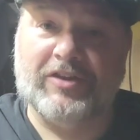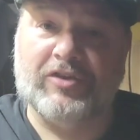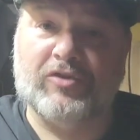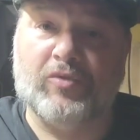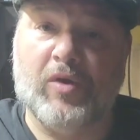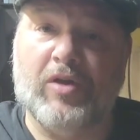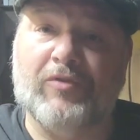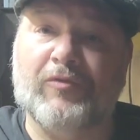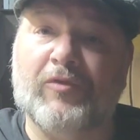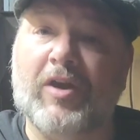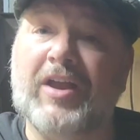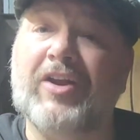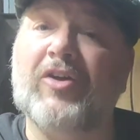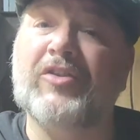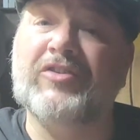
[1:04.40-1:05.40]
to the 12th
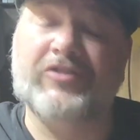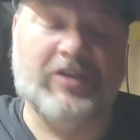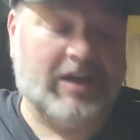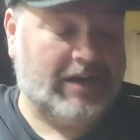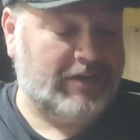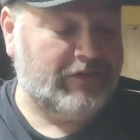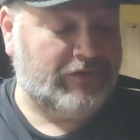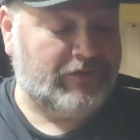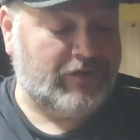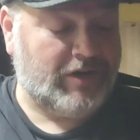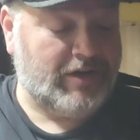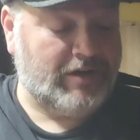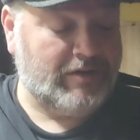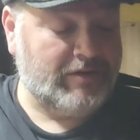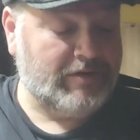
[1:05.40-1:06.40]
fret on the second
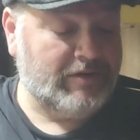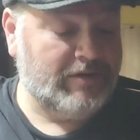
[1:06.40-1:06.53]
string.